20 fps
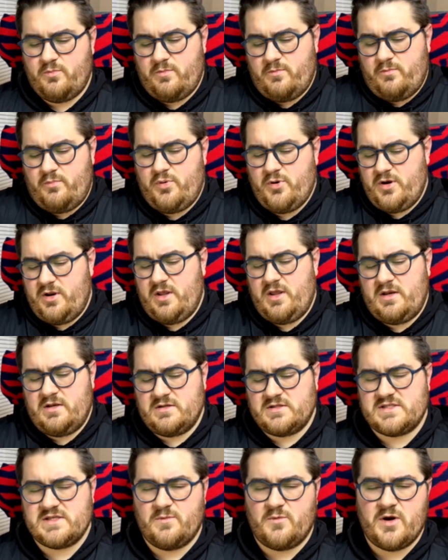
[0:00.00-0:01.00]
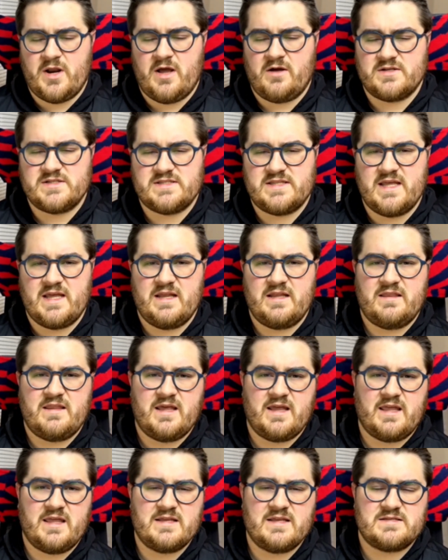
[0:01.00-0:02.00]
put in someone else
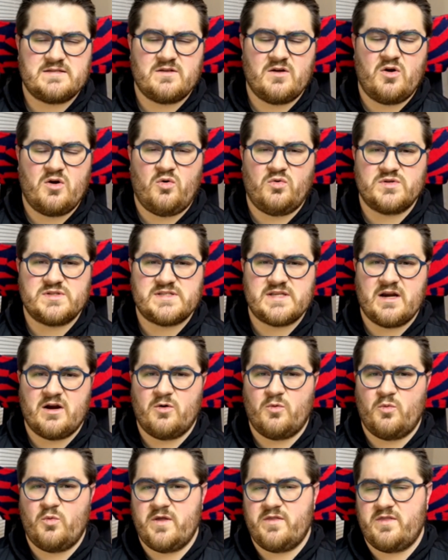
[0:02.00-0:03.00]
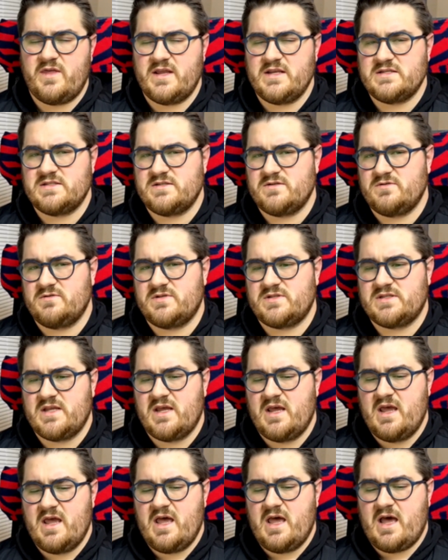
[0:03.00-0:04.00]
that gets the goals there with Jesus,
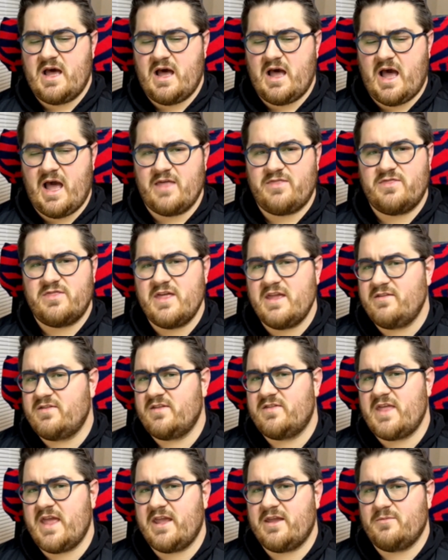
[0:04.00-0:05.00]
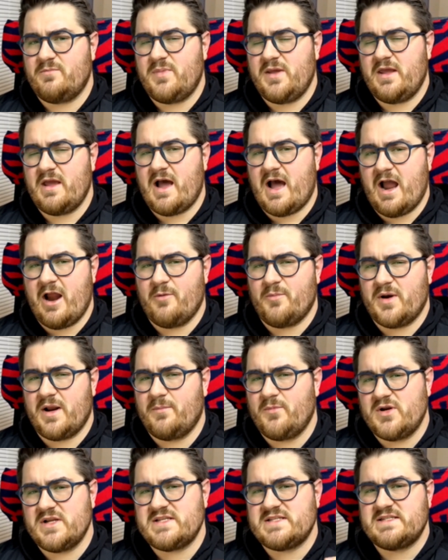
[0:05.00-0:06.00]
I think that they could be higher, but I'm
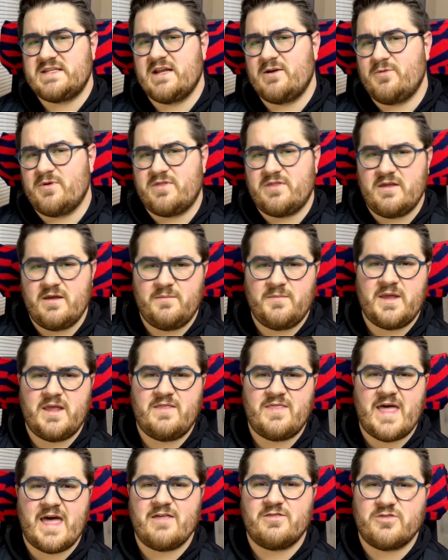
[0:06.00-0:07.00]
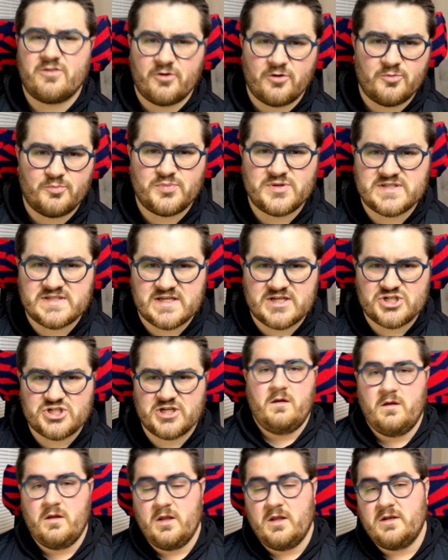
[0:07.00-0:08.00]
going to stick with them in that third position.
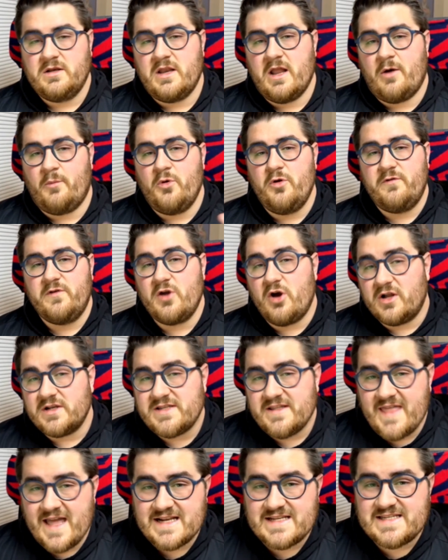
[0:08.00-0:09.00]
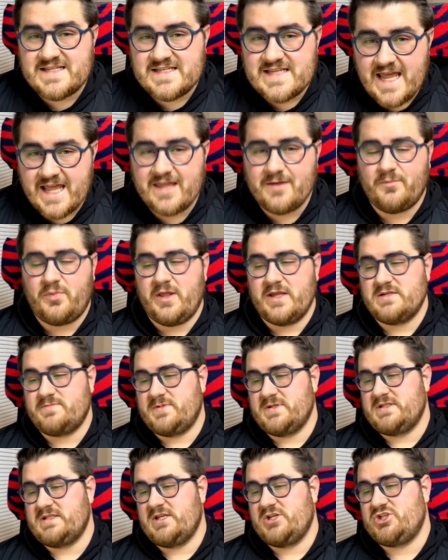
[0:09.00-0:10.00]
Now, moving on to that second place
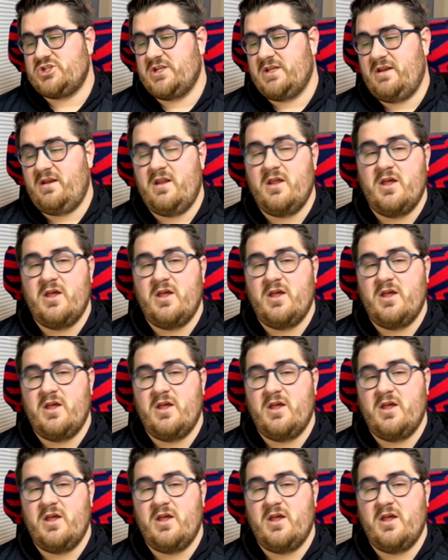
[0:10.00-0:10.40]
position,